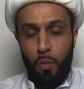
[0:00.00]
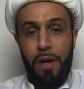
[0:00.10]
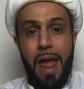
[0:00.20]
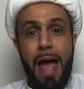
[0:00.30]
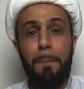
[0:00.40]

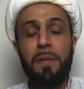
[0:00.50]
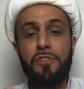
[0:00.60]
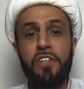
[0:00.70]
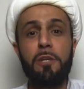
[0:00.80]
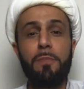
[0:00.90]
What
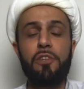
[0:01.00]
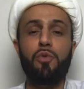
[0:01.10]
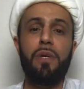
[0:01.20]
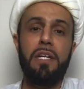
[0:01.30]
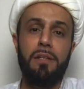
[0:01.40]
happens in
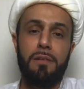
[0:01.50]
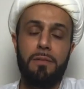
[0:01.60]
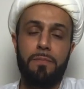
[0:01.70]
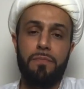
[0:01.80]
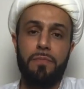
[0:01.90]
between
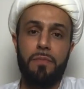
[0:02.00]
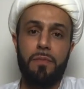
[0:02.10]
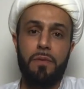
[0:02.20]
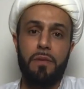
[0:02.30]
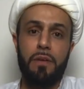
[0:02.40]

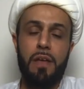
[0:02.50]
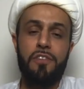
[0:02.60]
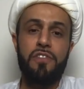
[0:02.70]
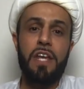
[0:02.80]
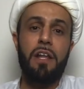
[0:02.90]

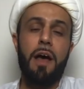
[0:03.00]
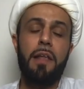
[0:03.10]
is that